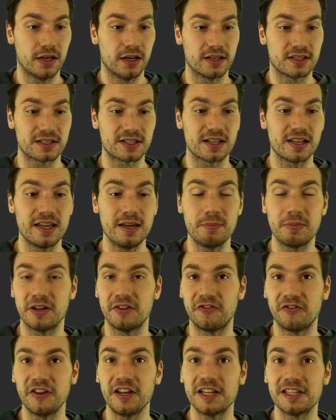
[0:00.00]
sleep
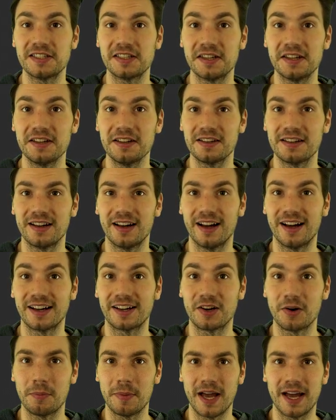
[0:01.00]
infinity
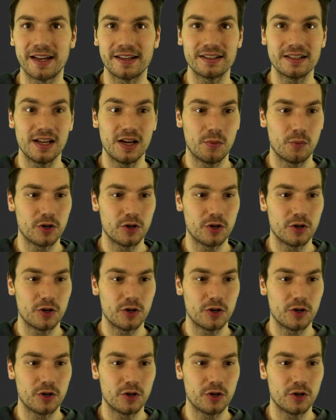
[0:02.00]
command,